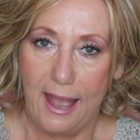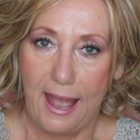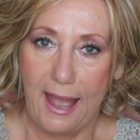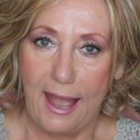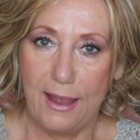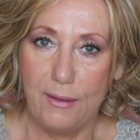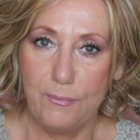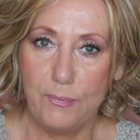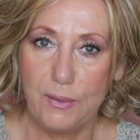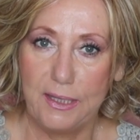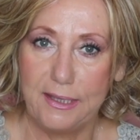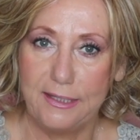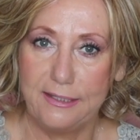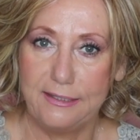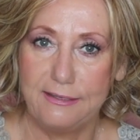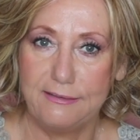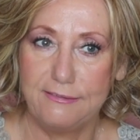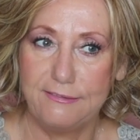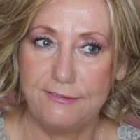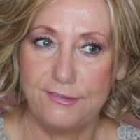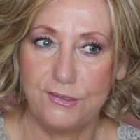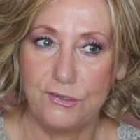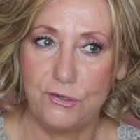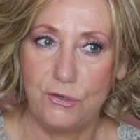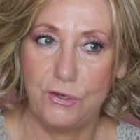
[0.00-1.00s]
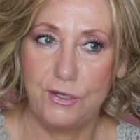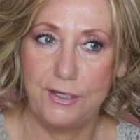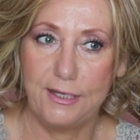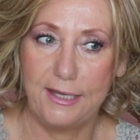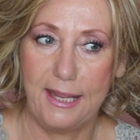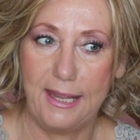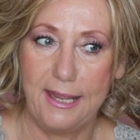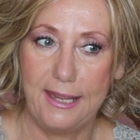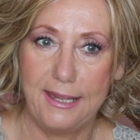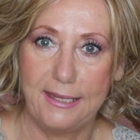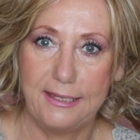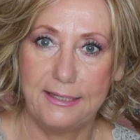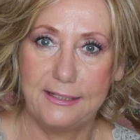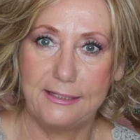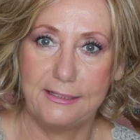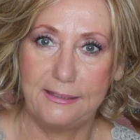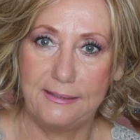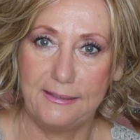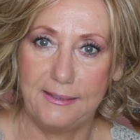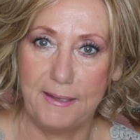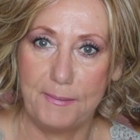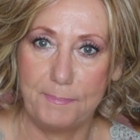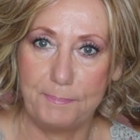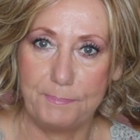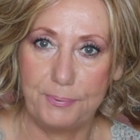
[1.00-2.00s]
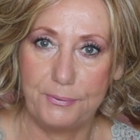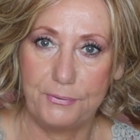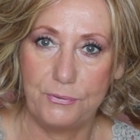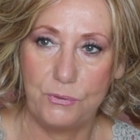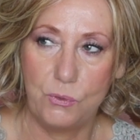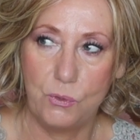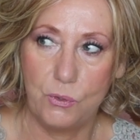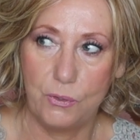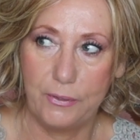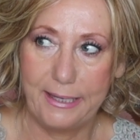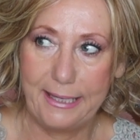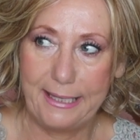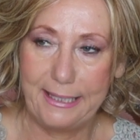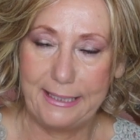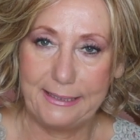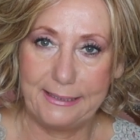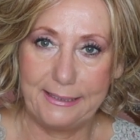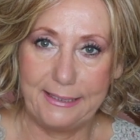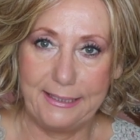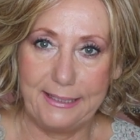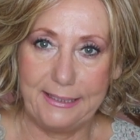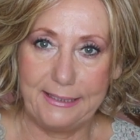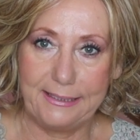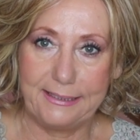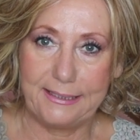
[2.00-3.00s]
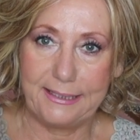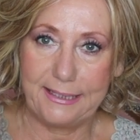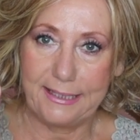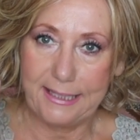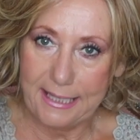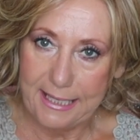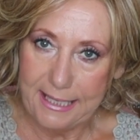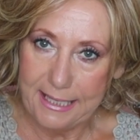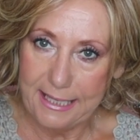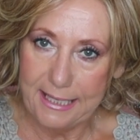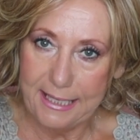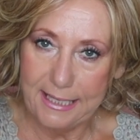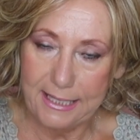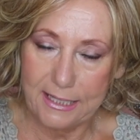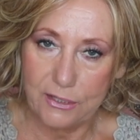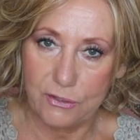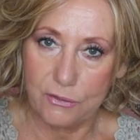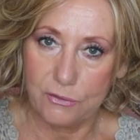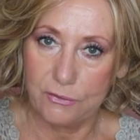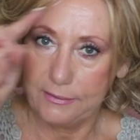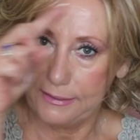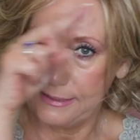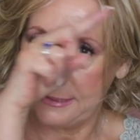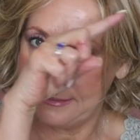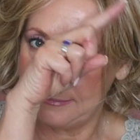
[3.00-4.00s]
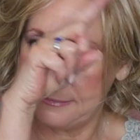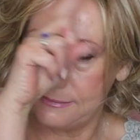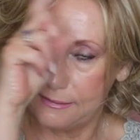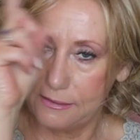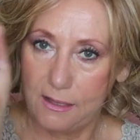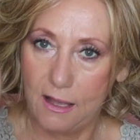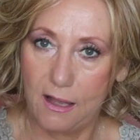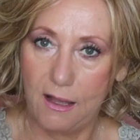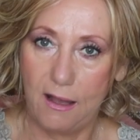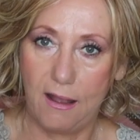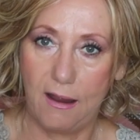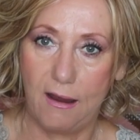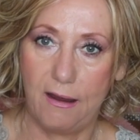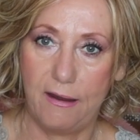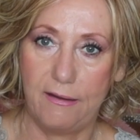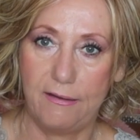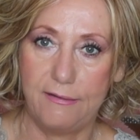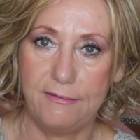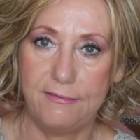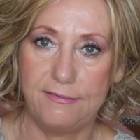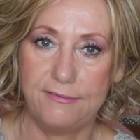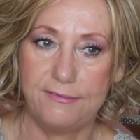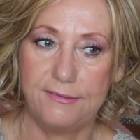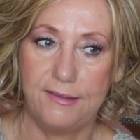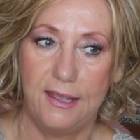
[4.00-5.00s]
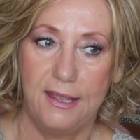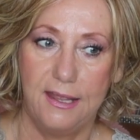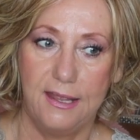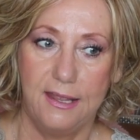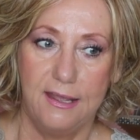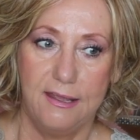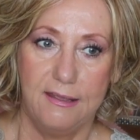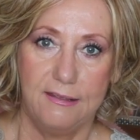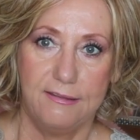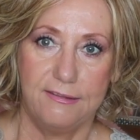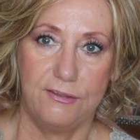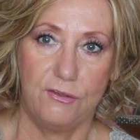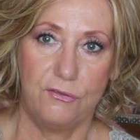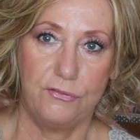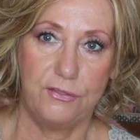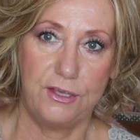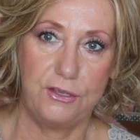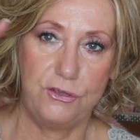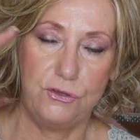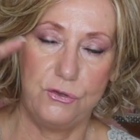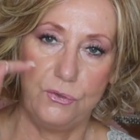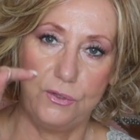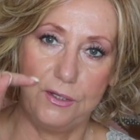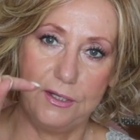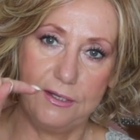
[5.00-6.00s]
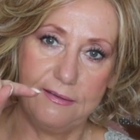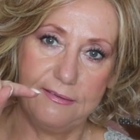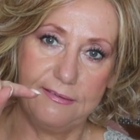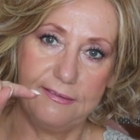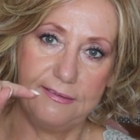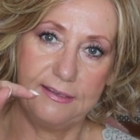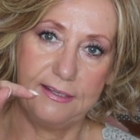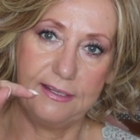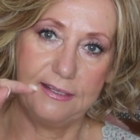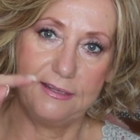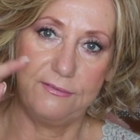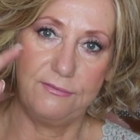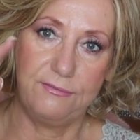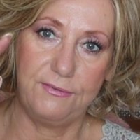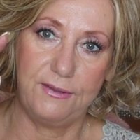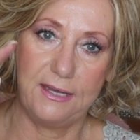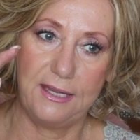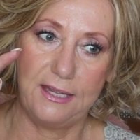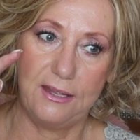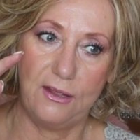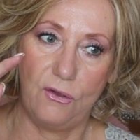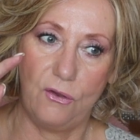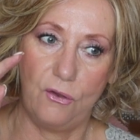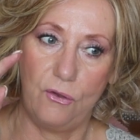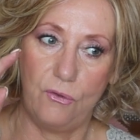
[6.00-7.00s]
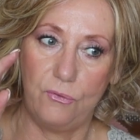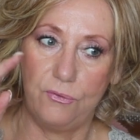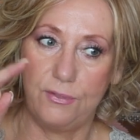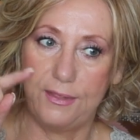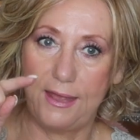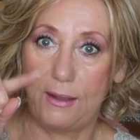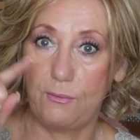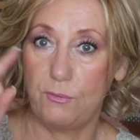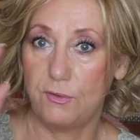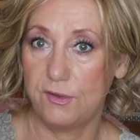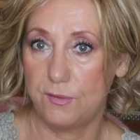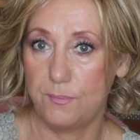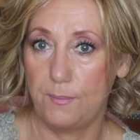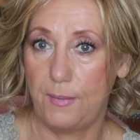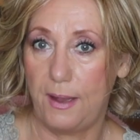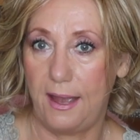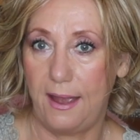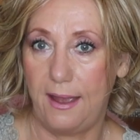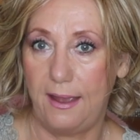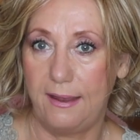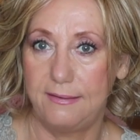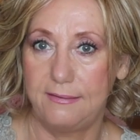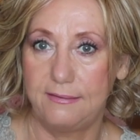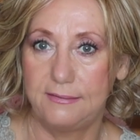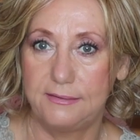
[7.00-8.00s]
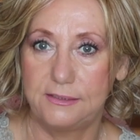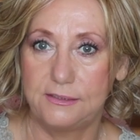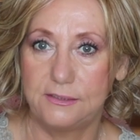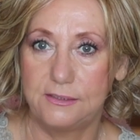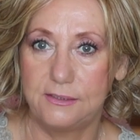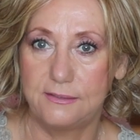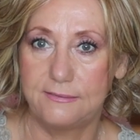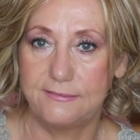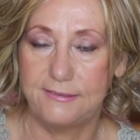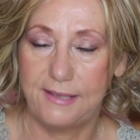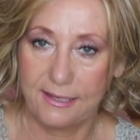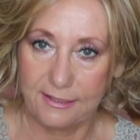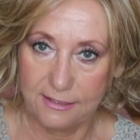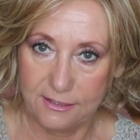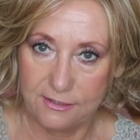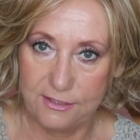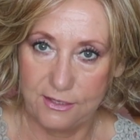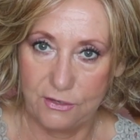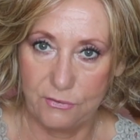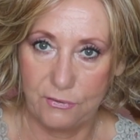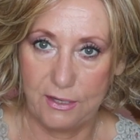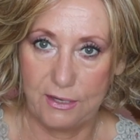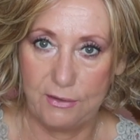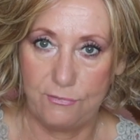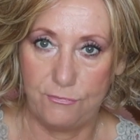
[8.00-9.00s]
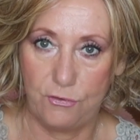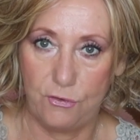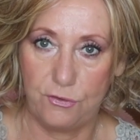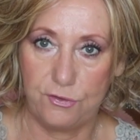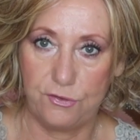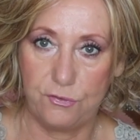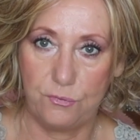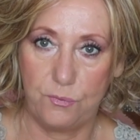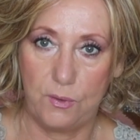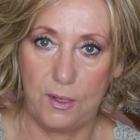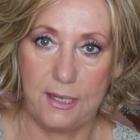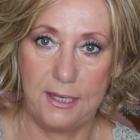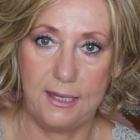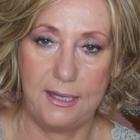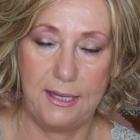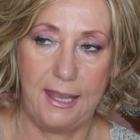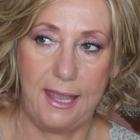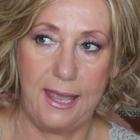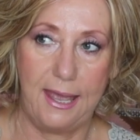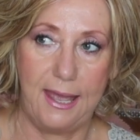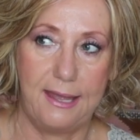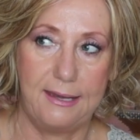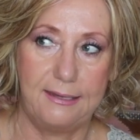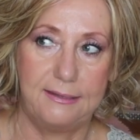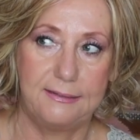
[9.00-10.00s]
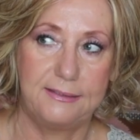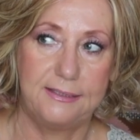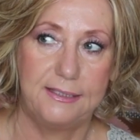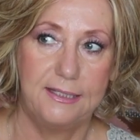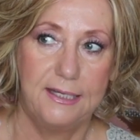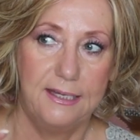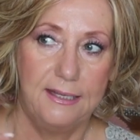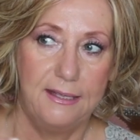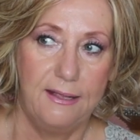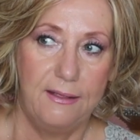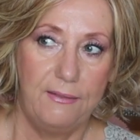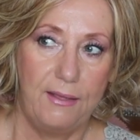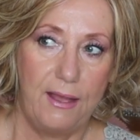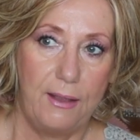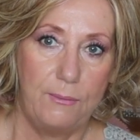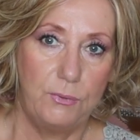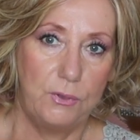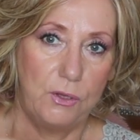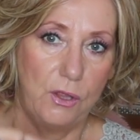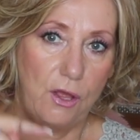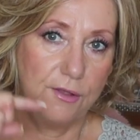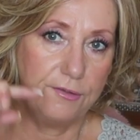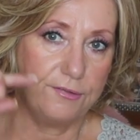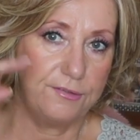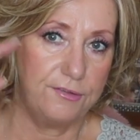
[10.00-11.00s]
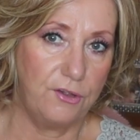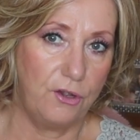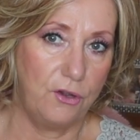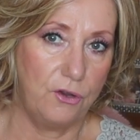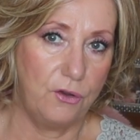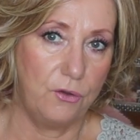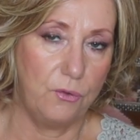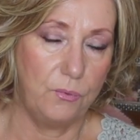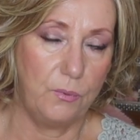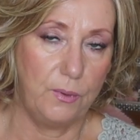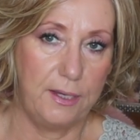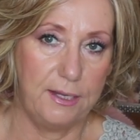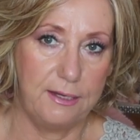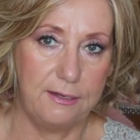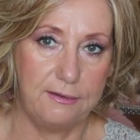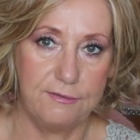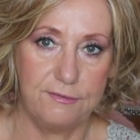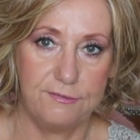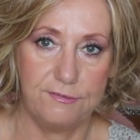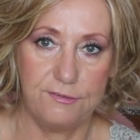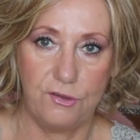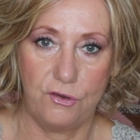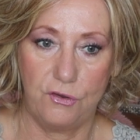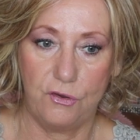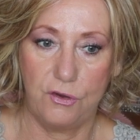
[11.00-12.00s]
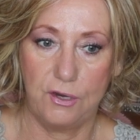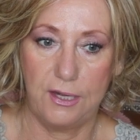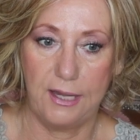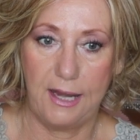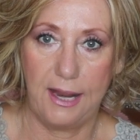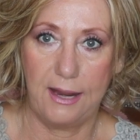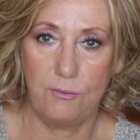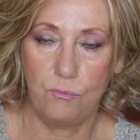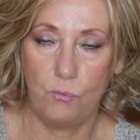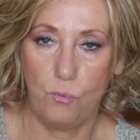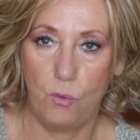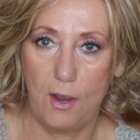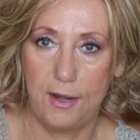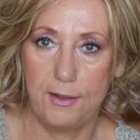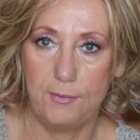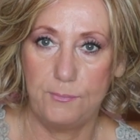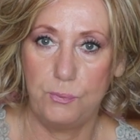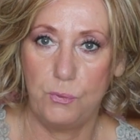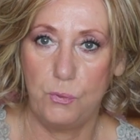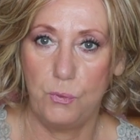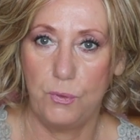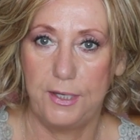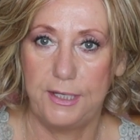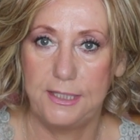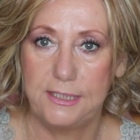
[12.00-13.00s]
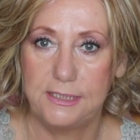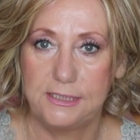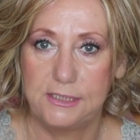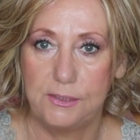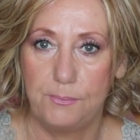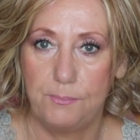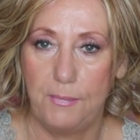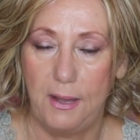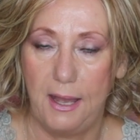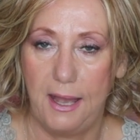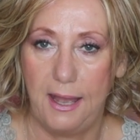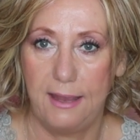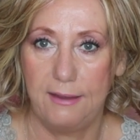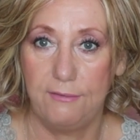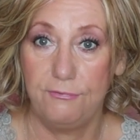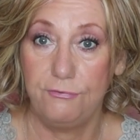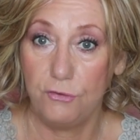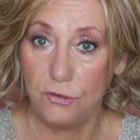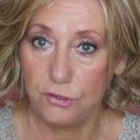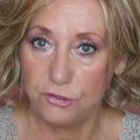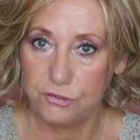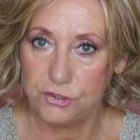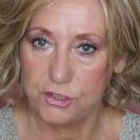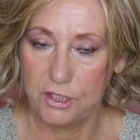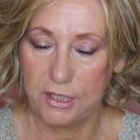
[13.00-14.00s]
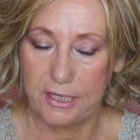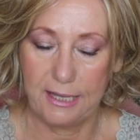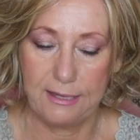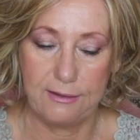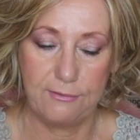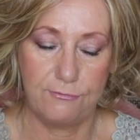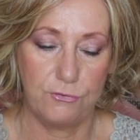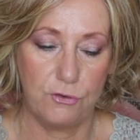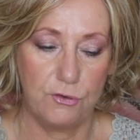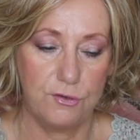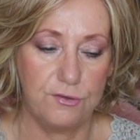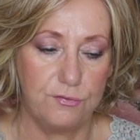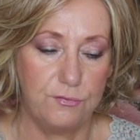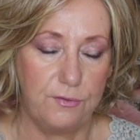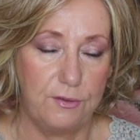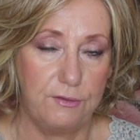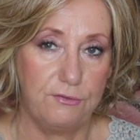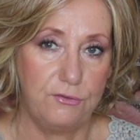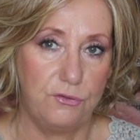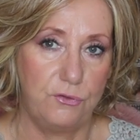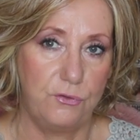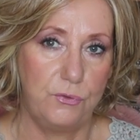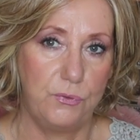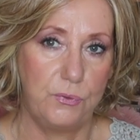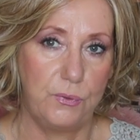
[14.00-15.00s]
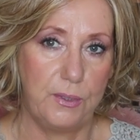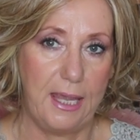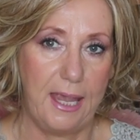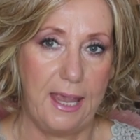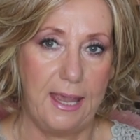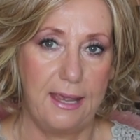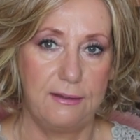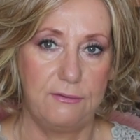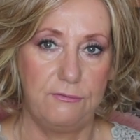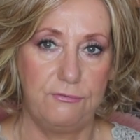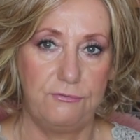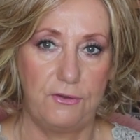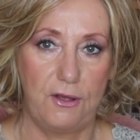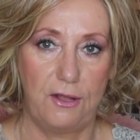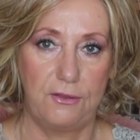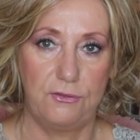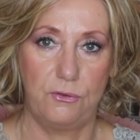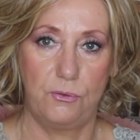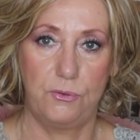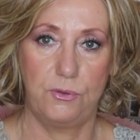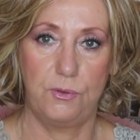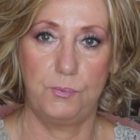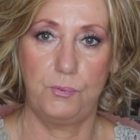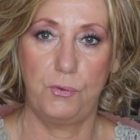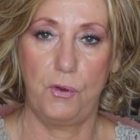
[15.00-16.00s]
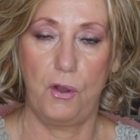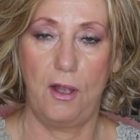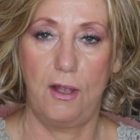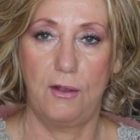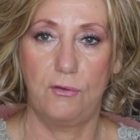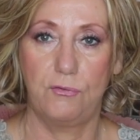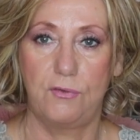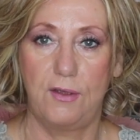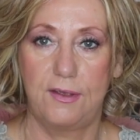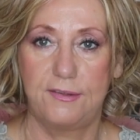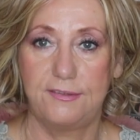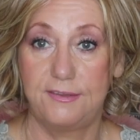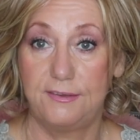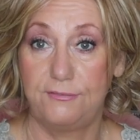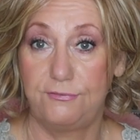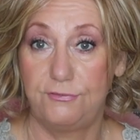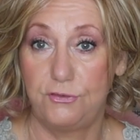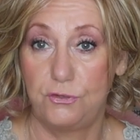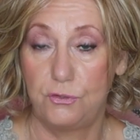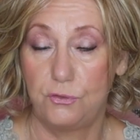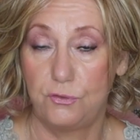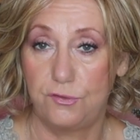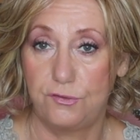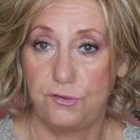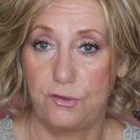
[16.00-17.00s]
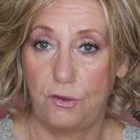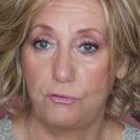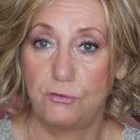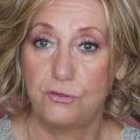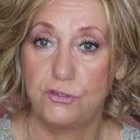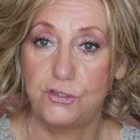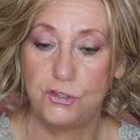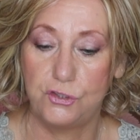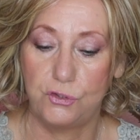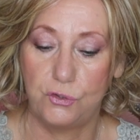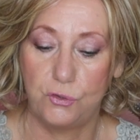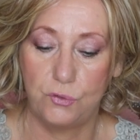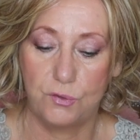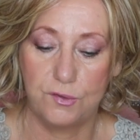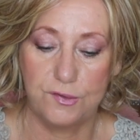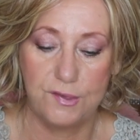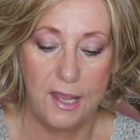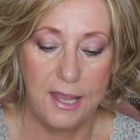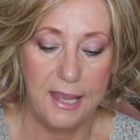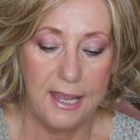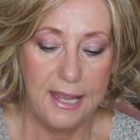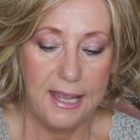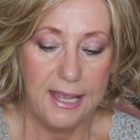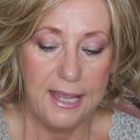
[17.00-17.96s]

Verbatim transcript: I will insert a clip or a link here in the cards so that you can see the video that was my 2nd year anniversary, and I will also insert at one point my 1st year anniversary so you can follow the progress if you so choose.